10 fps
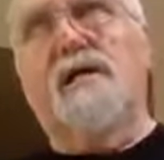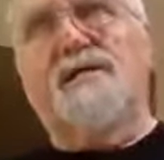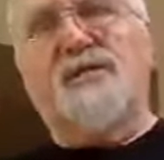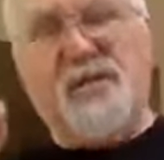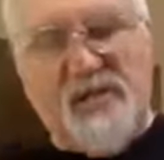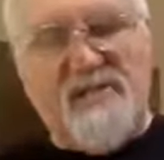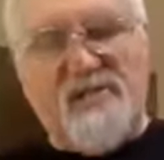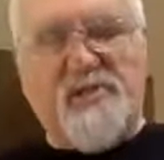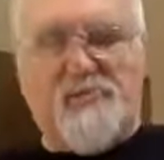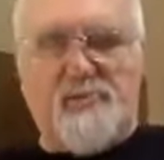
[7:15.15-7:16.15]

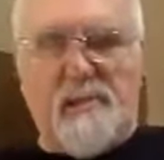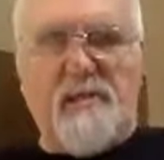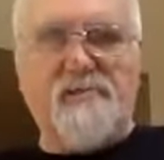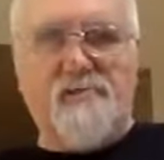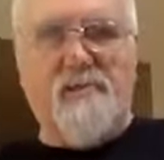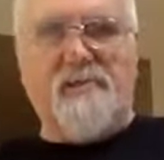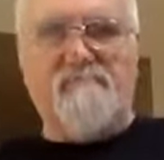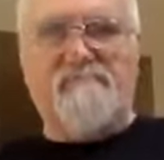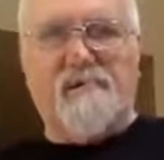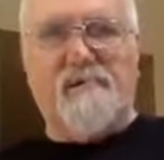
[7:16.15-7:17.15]
send you the
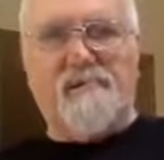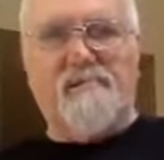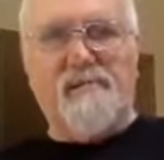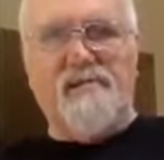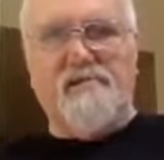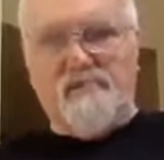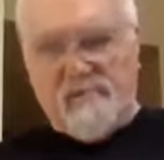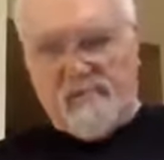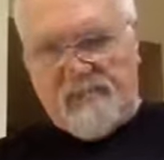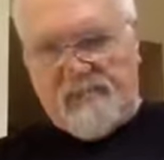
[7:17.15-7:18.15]
electronic file, and you
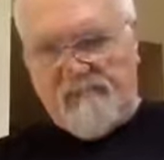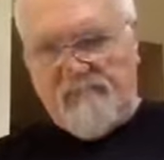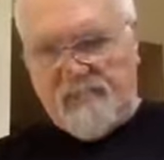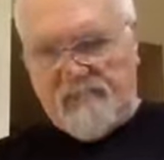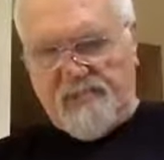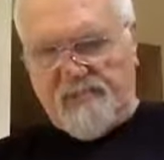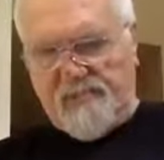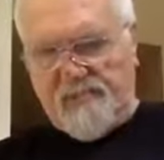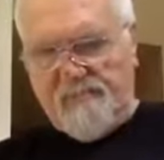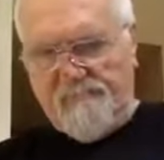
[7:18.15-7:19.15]
can read it in more
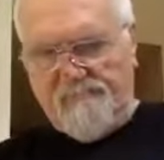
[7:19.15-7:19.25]
detail.